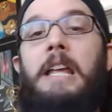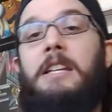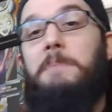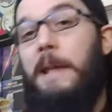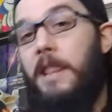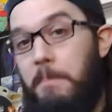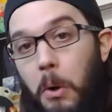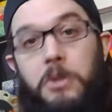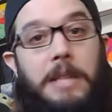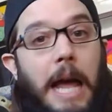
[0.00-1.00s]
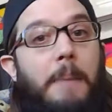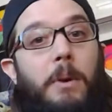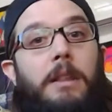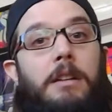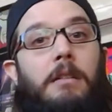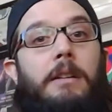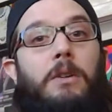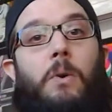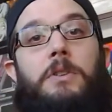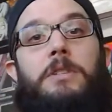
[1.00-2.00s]
to spend the most time with during the
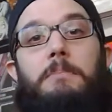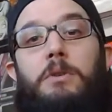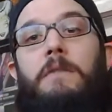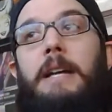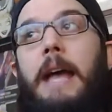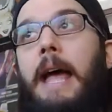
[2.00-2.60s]
course of the movie,